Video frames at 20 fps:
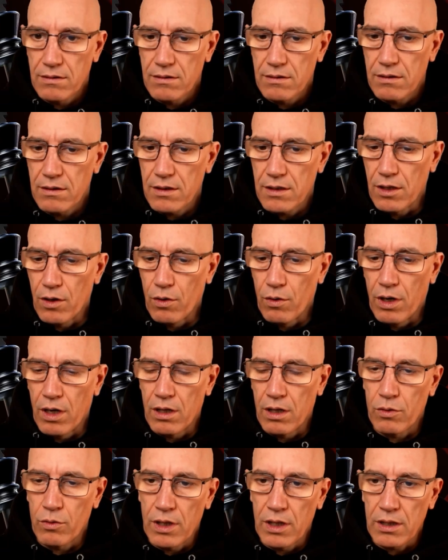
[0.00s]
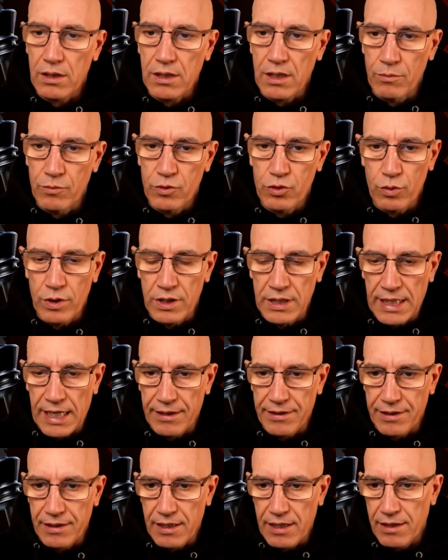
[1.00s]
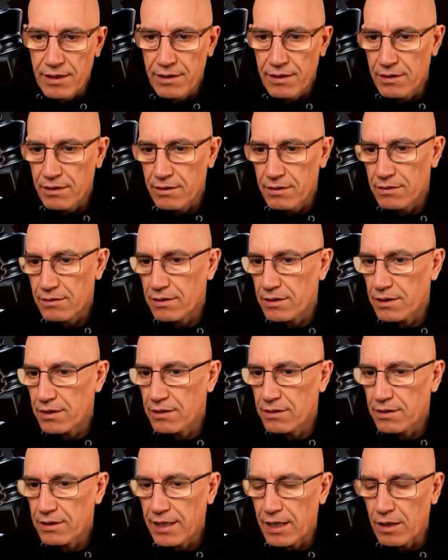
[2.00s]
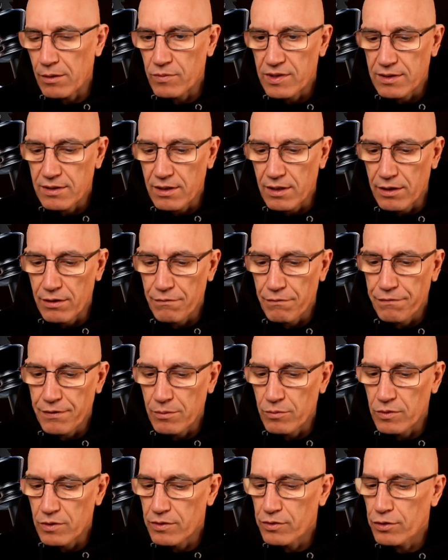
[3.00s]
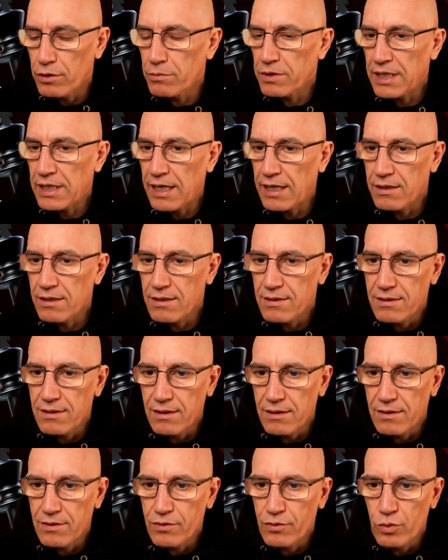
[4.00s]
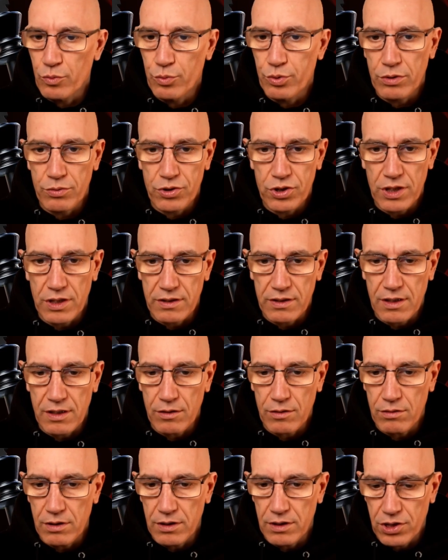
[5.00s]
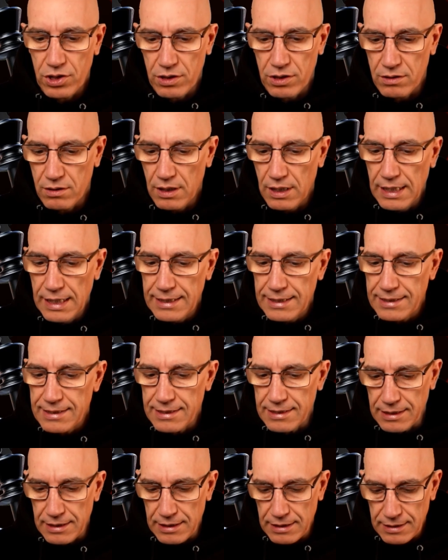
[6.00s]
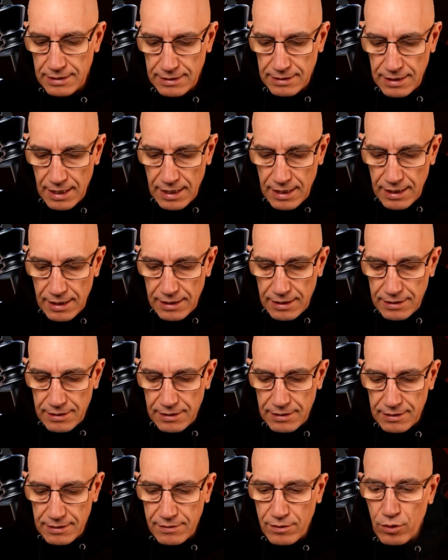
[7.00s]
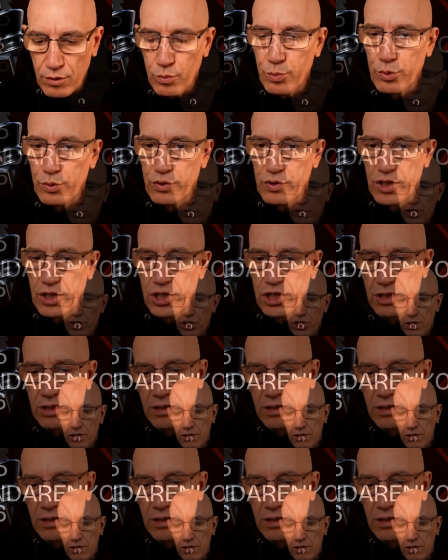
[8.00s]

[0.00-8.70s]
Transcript: Hello all, welcome to another harder endgame study from the Solving Harder Studies to Improve Chess Calculation series. This composition